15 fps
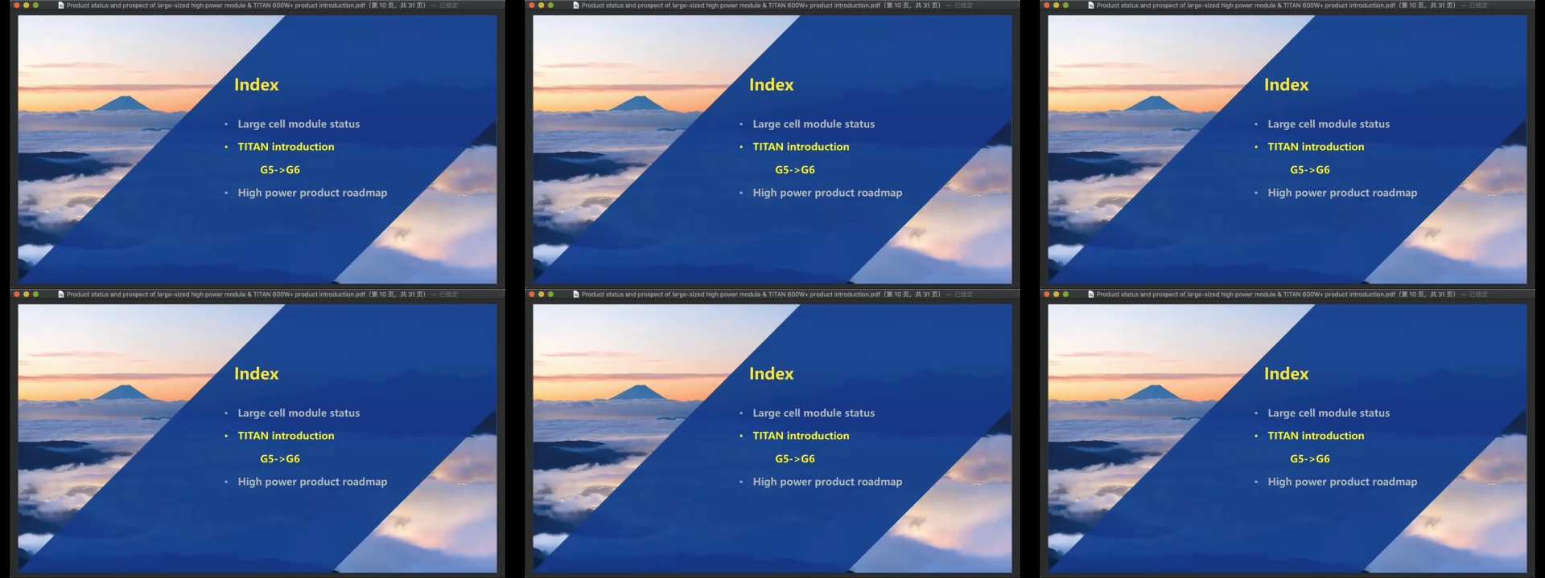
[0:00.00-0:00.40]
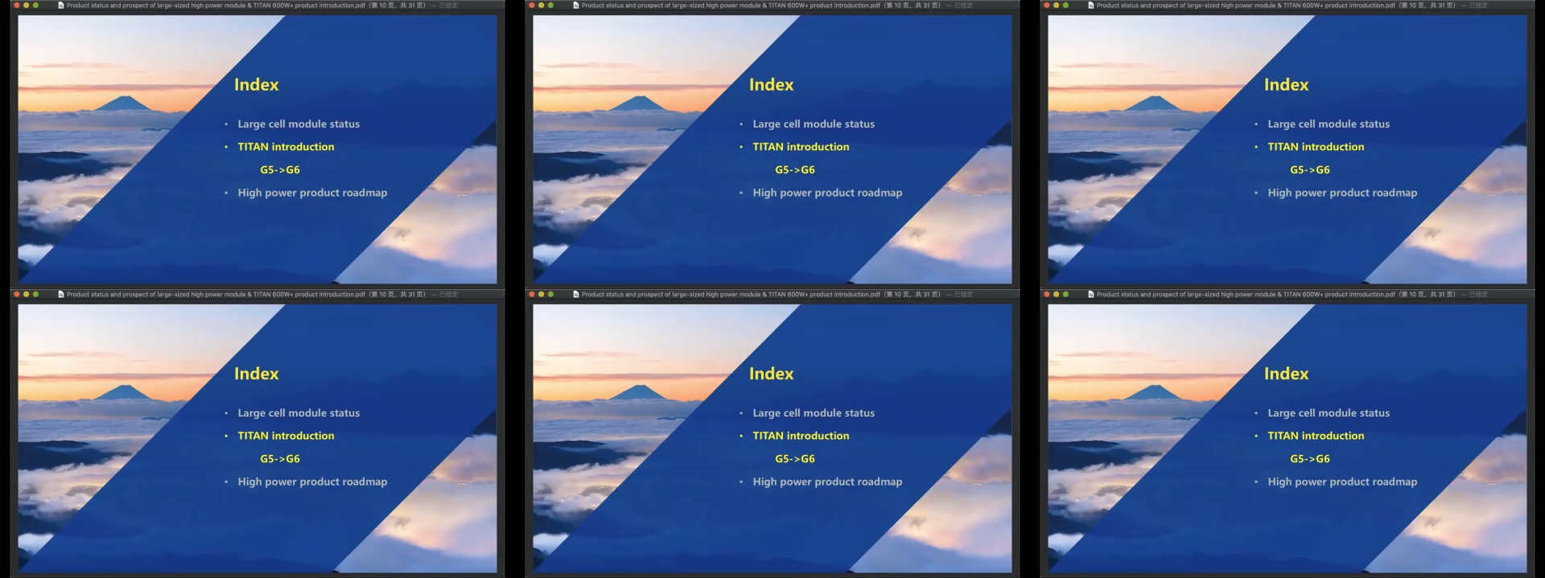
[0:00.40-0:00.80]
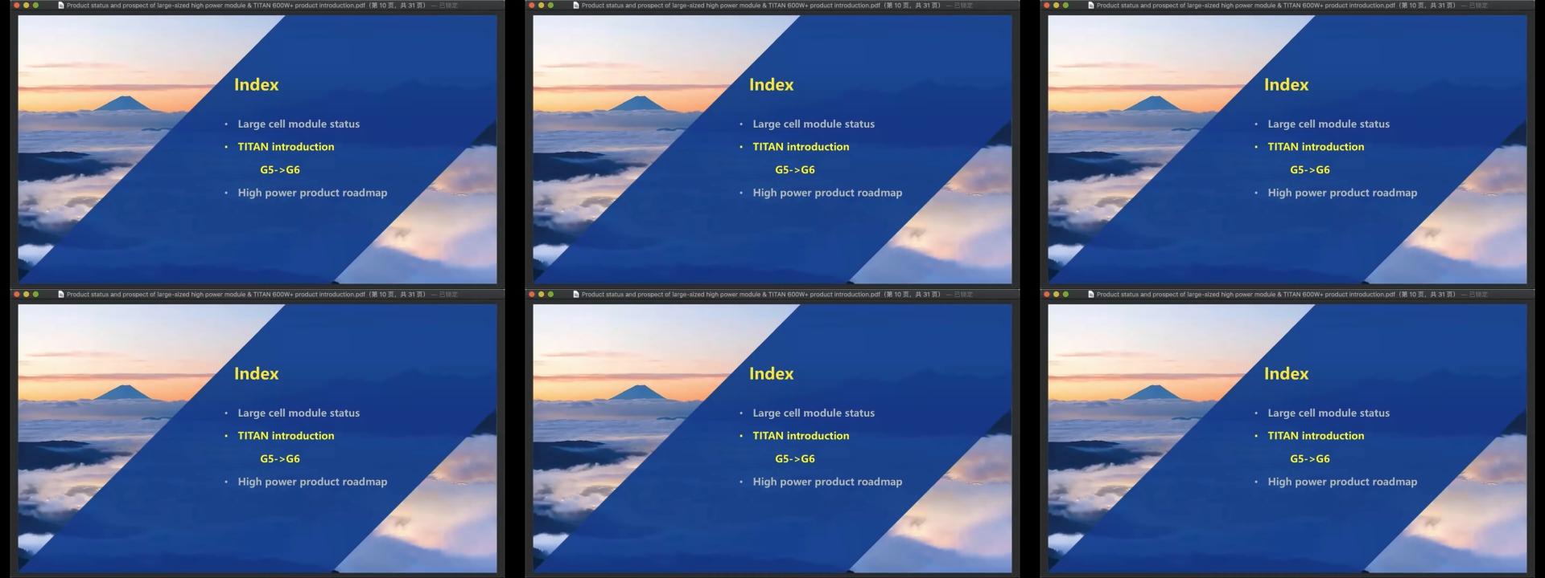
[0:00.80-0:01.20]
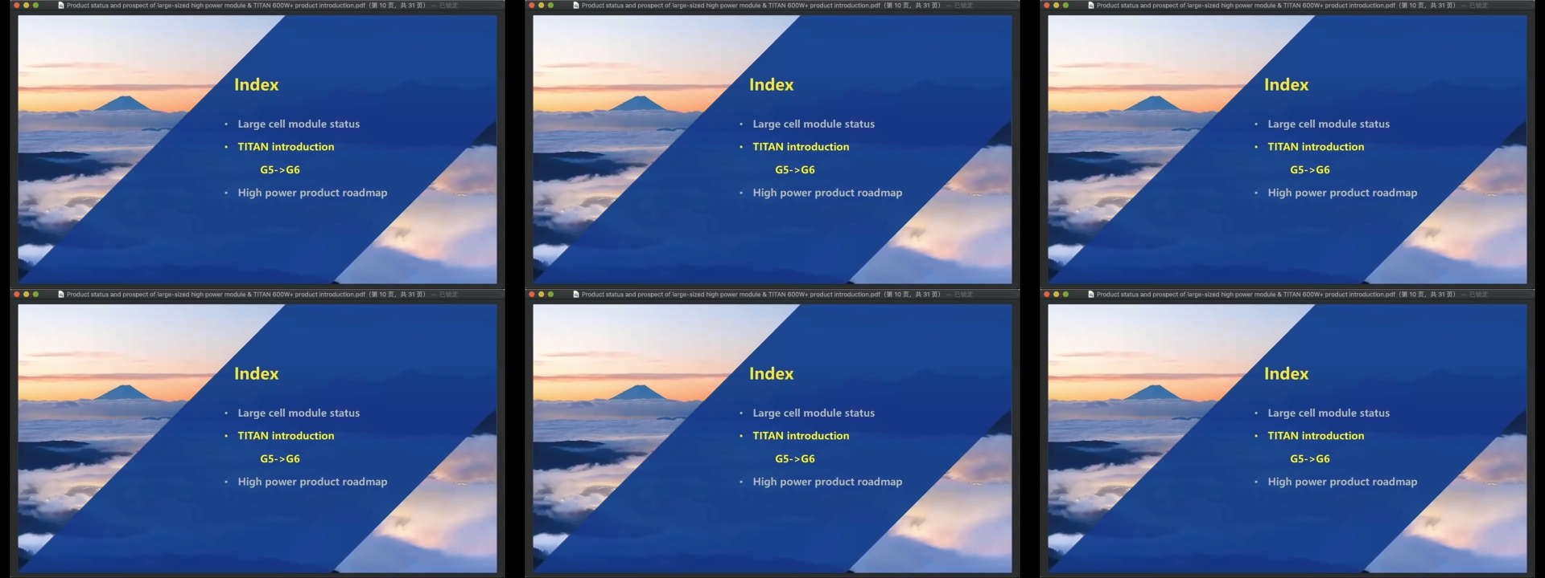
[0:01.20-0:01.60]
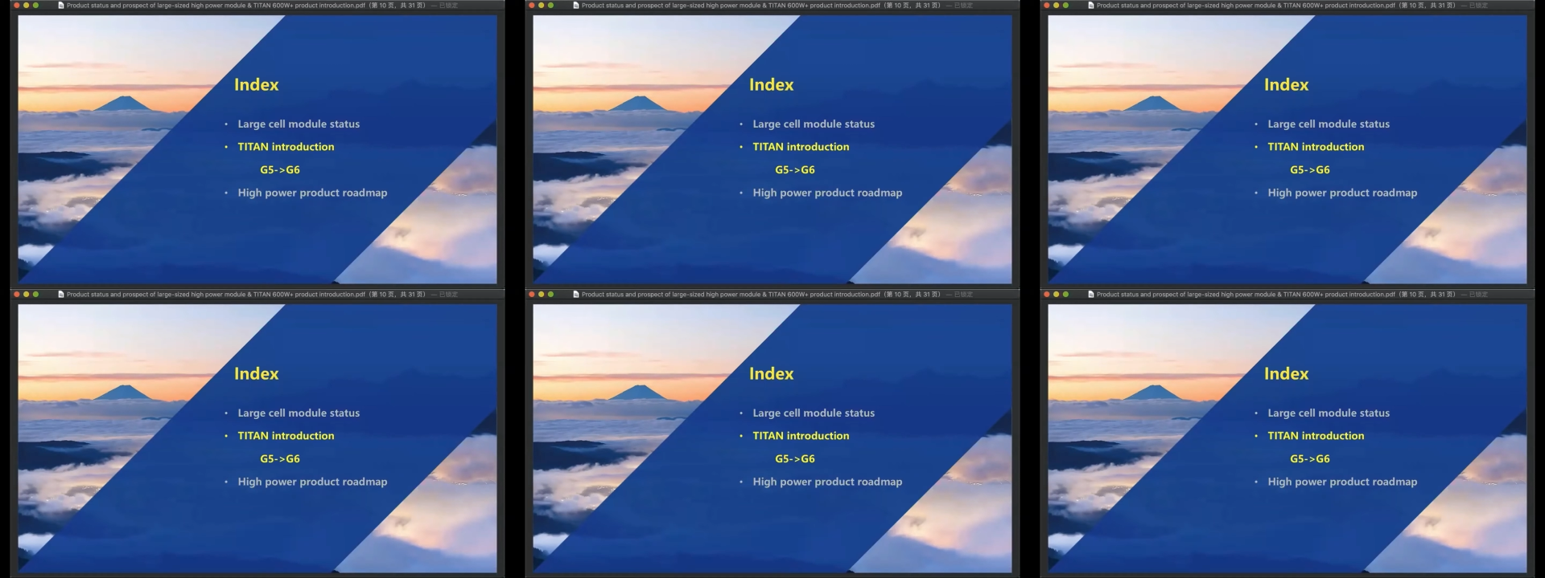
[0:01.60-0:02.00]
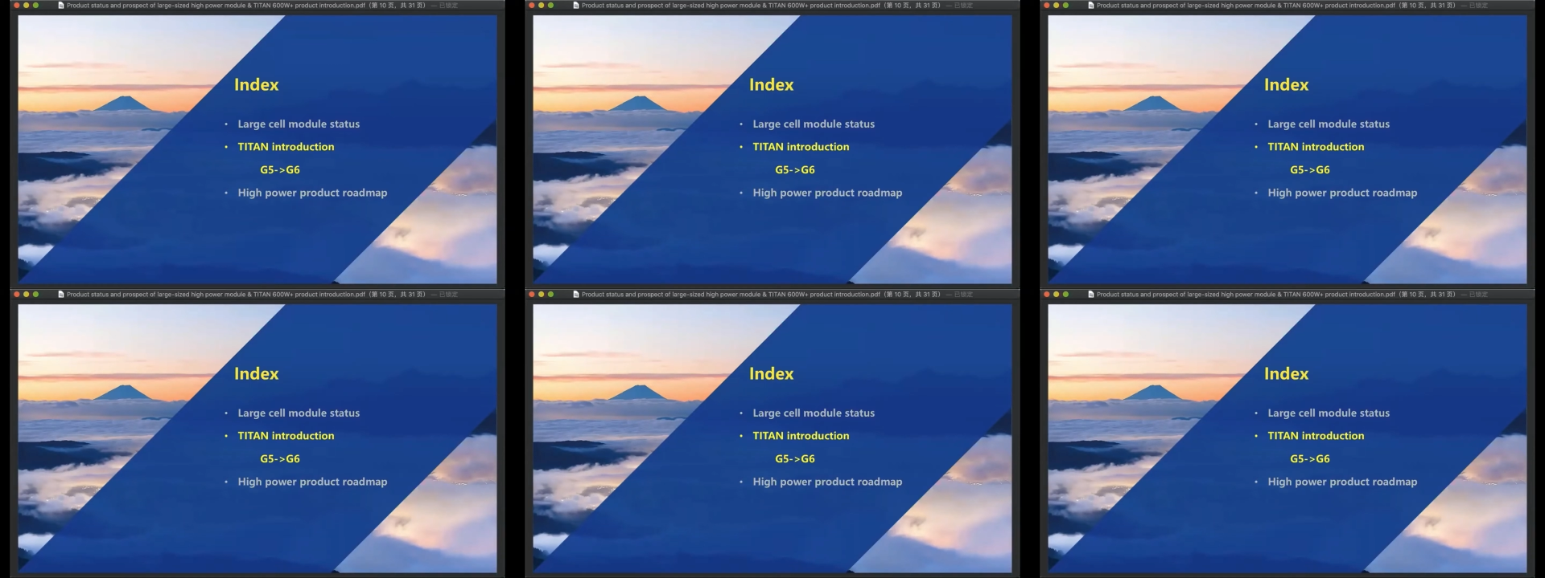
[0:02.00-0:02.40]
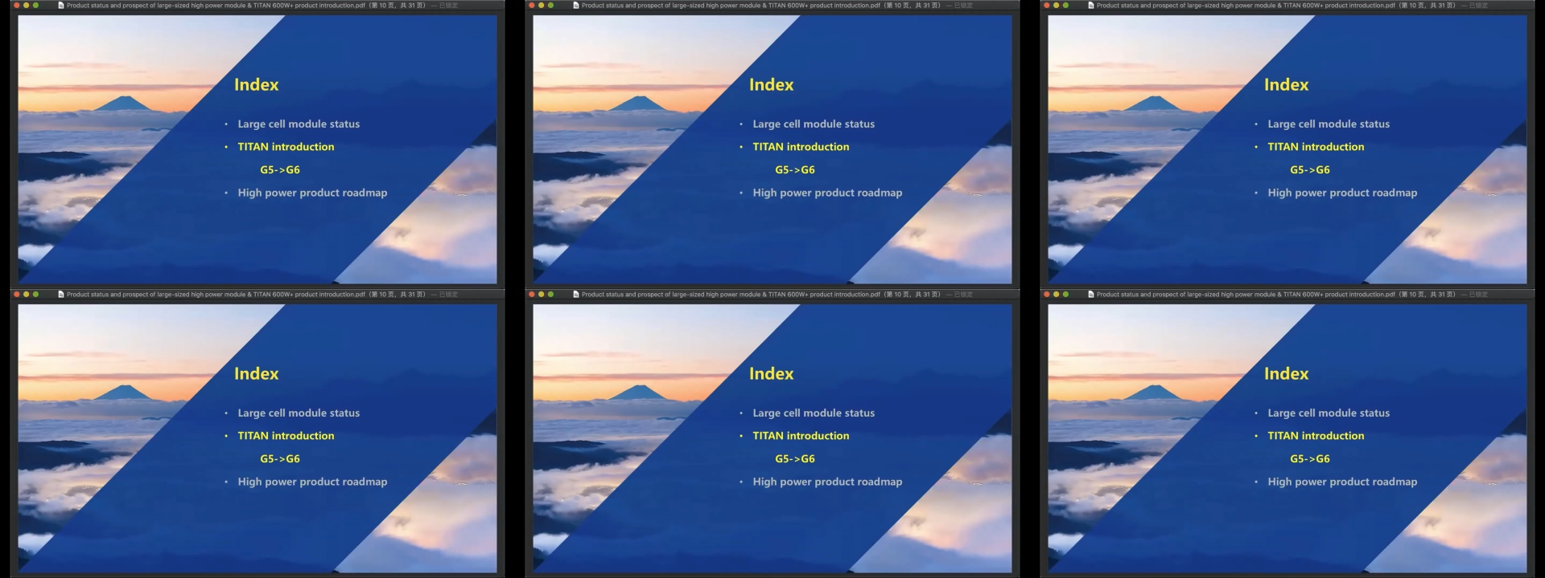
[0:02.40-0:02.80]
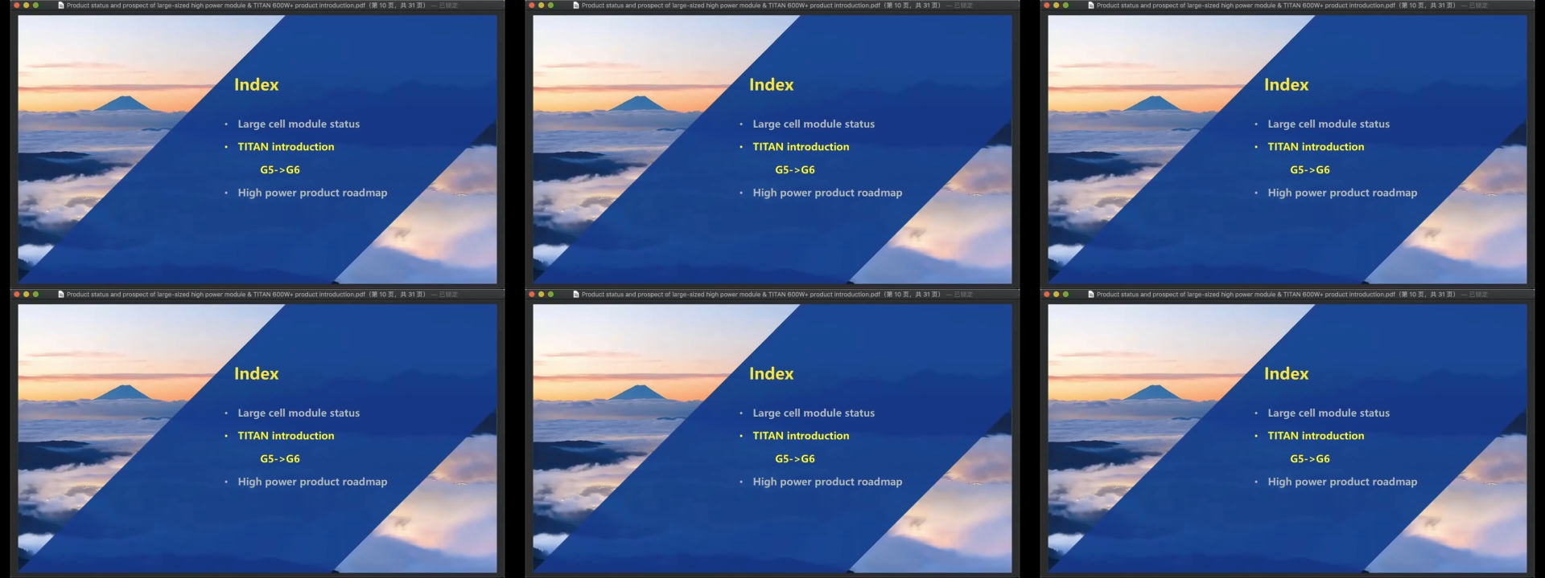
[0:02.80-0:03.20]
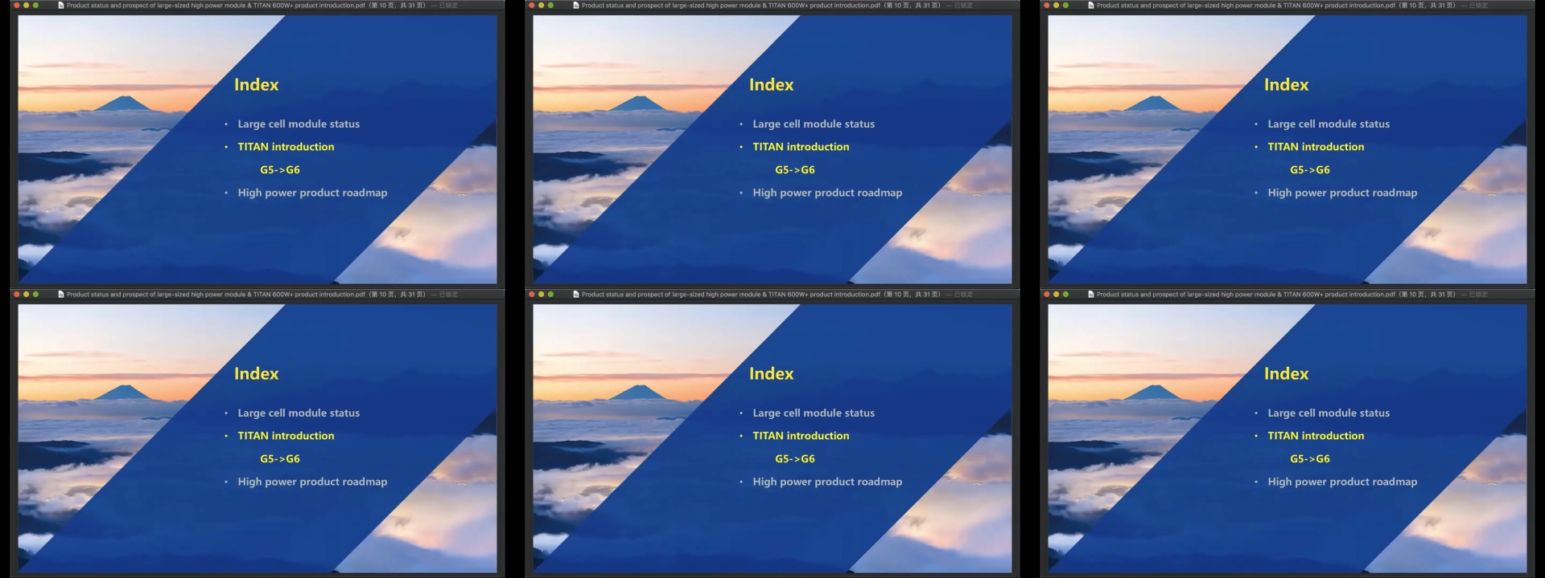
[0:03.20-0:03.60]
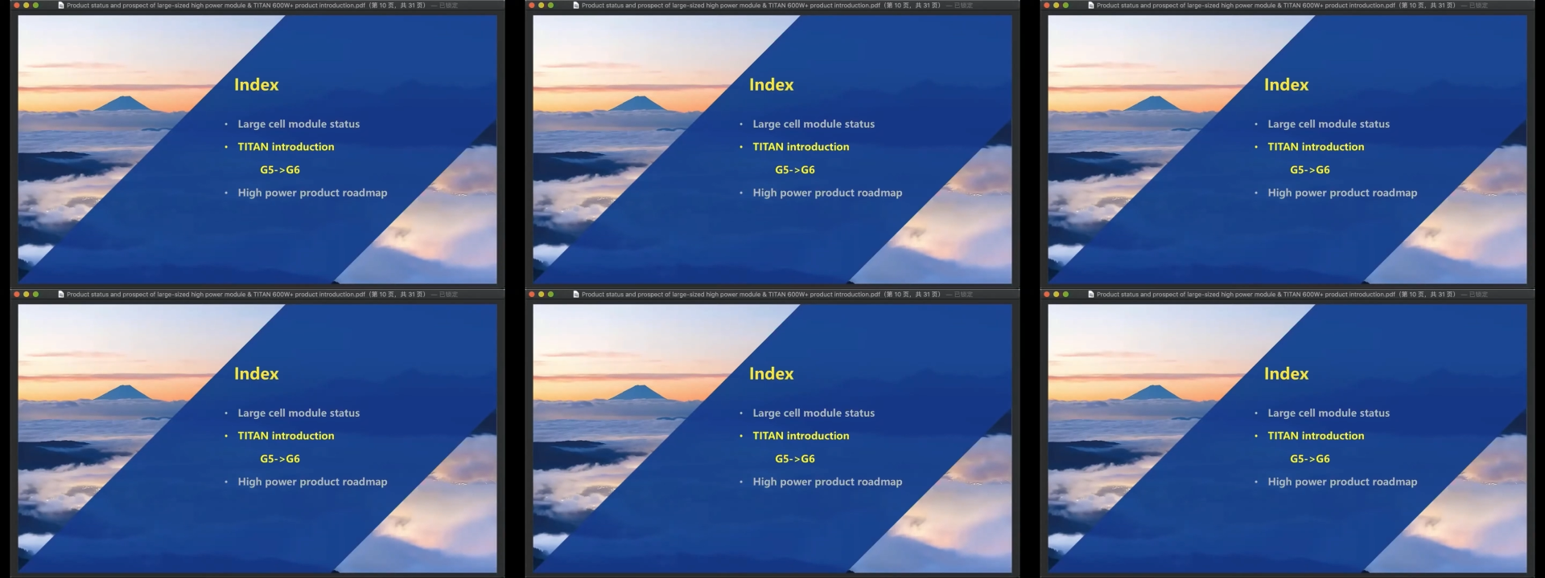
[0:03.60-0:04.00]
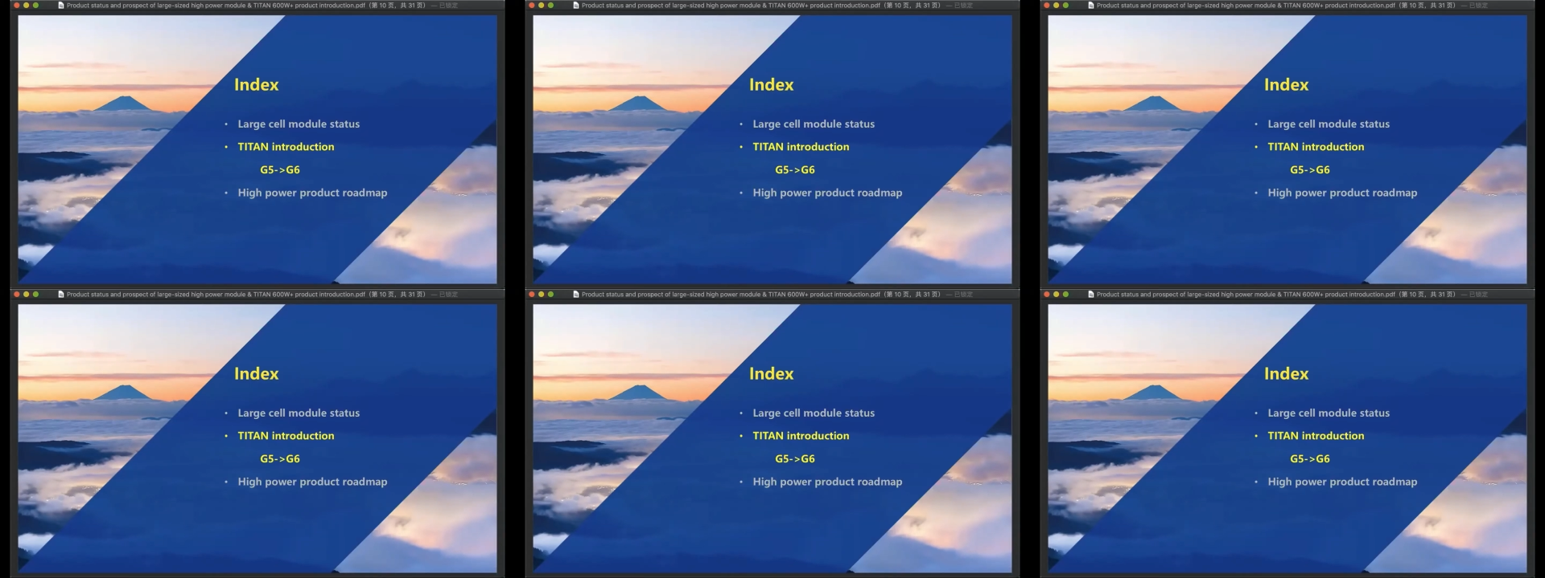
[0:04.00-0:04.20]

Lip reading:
[unreadable: no face in view]